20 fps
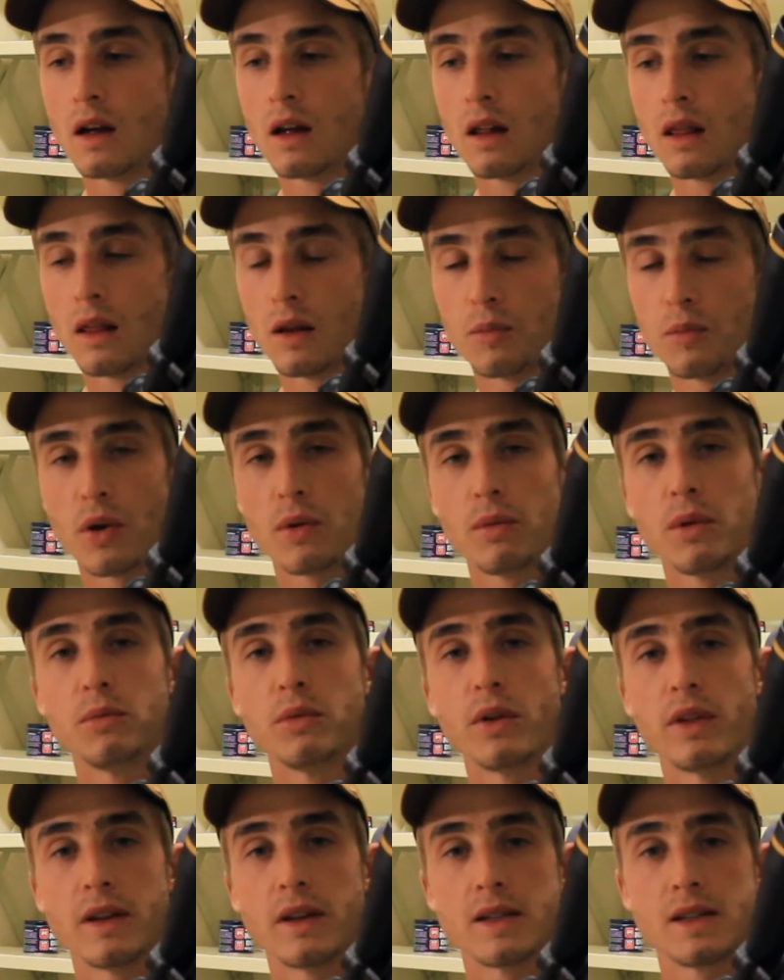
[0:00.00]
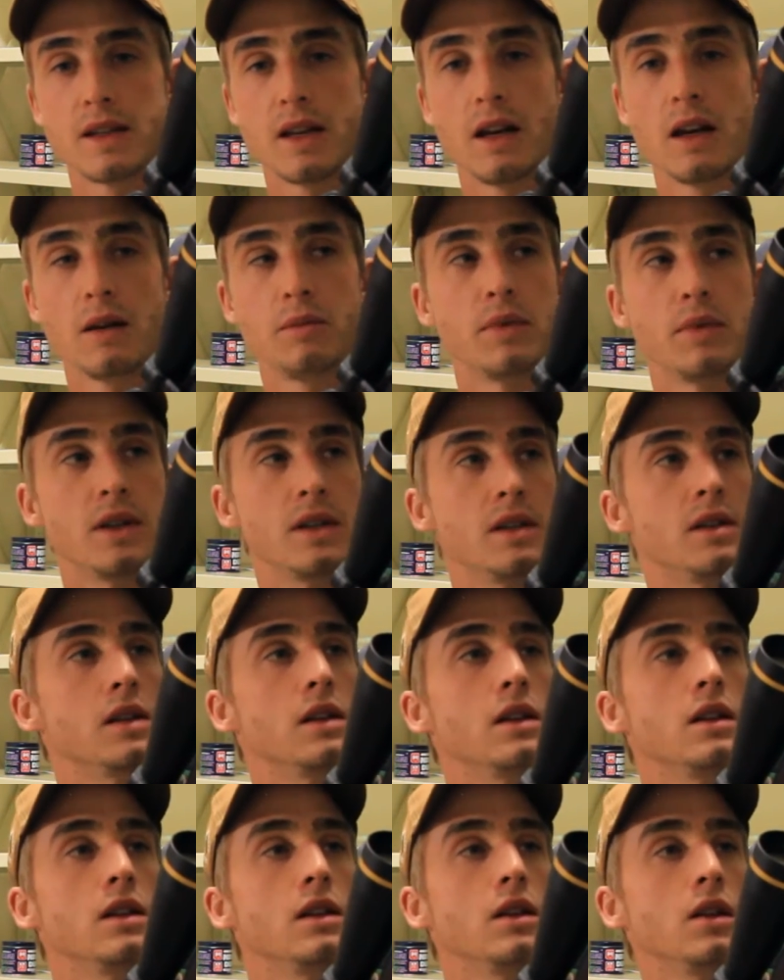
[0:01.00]
The problem with this setup
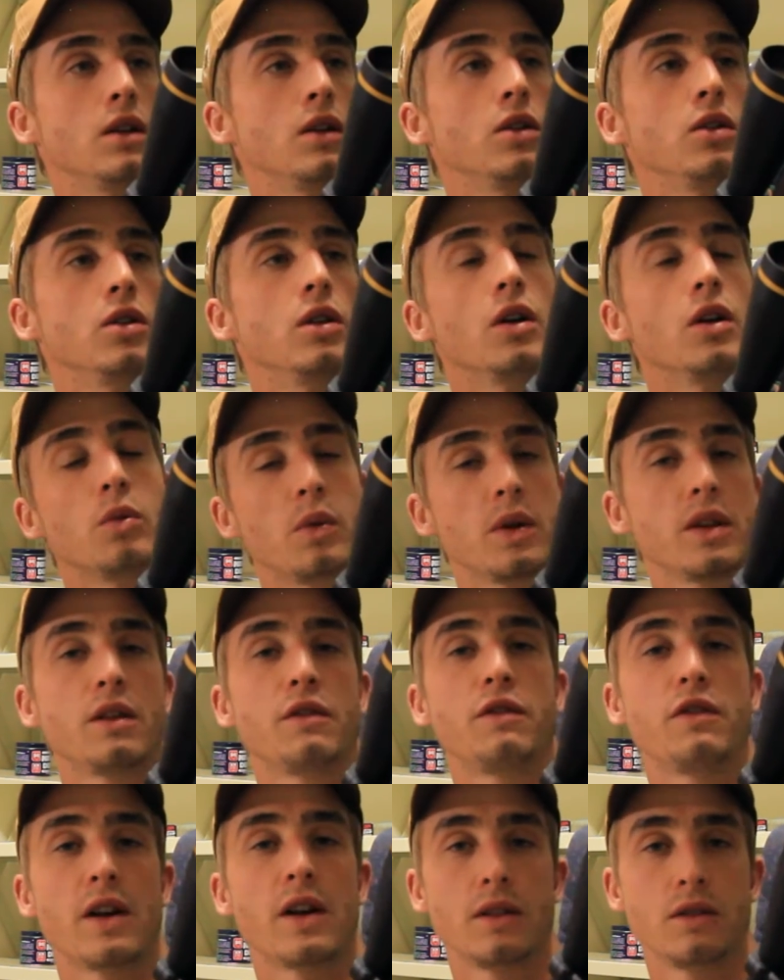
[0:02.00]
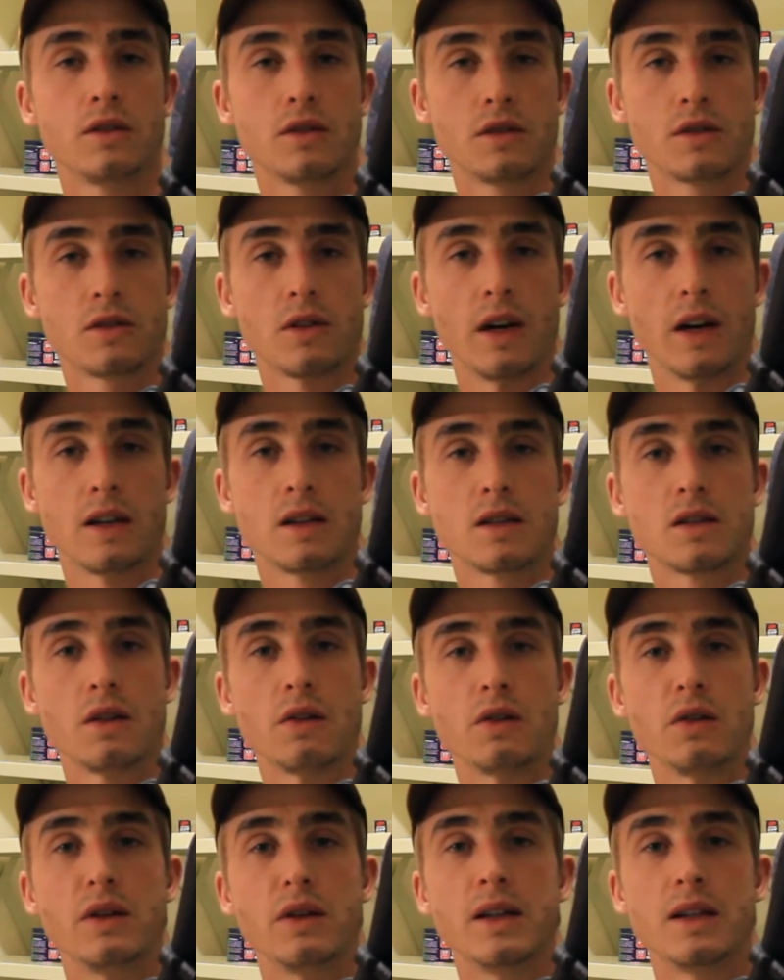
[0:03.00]
is you don't want the front to scratch, so
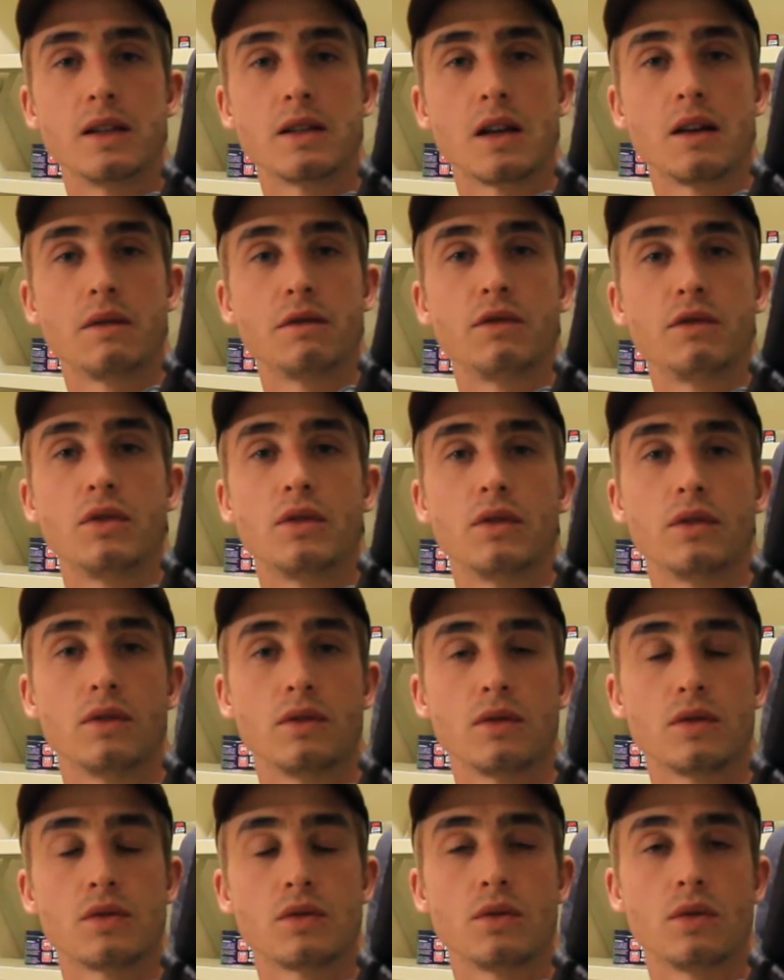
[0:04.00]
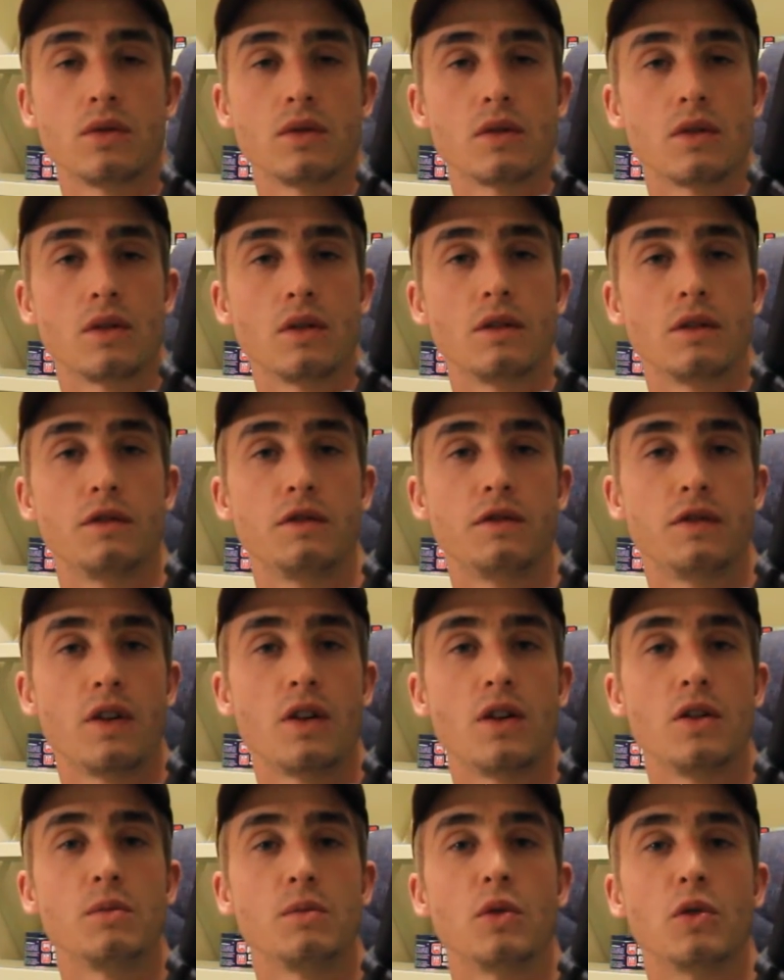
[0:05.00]
you need some sort of
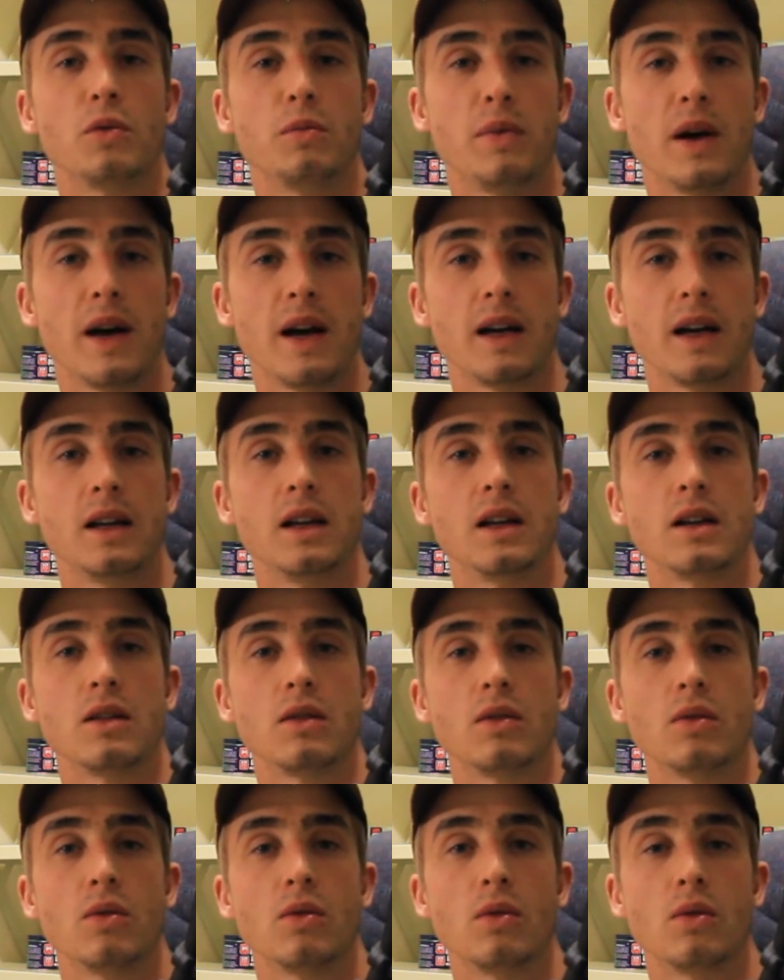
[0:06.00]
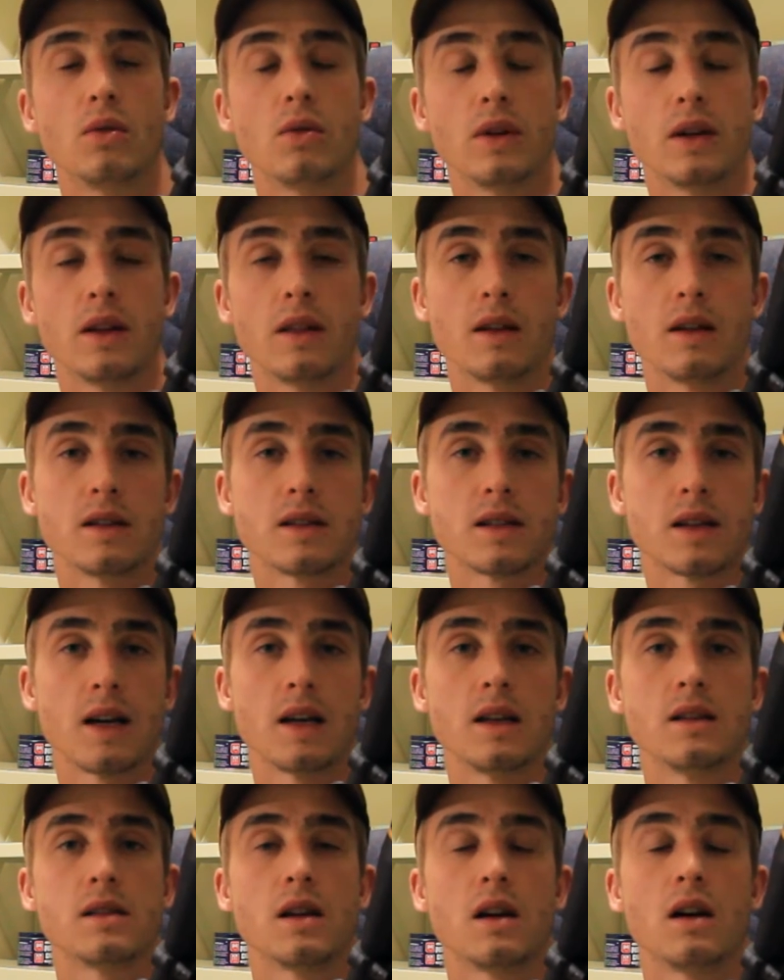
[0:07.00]
foam or padding, or in this
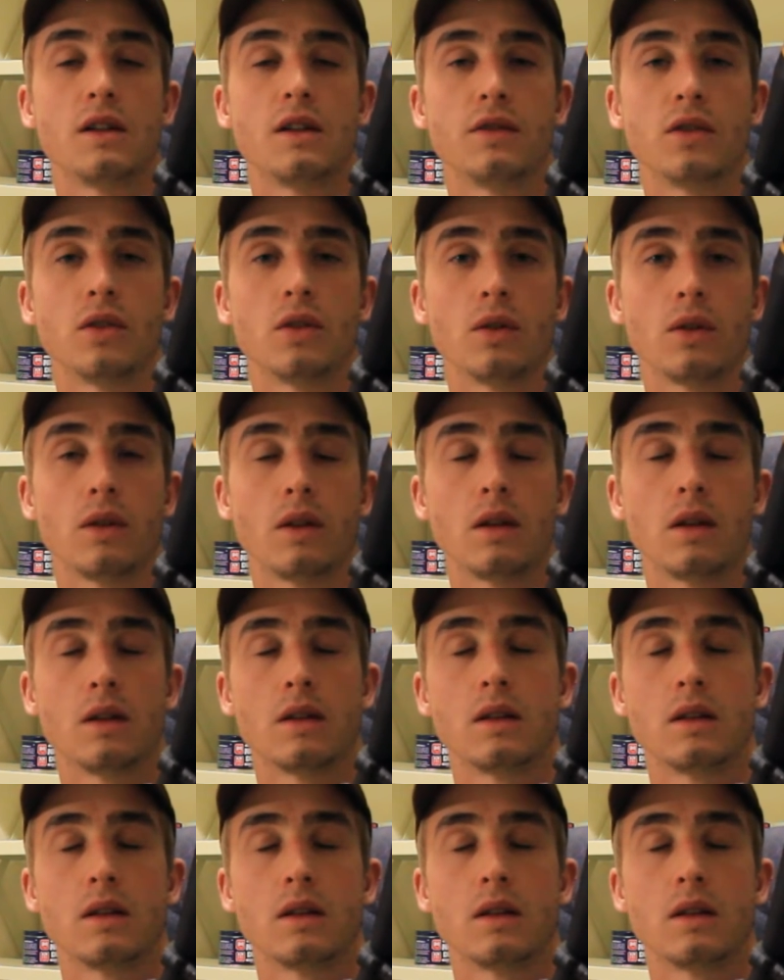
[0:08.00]
case I've got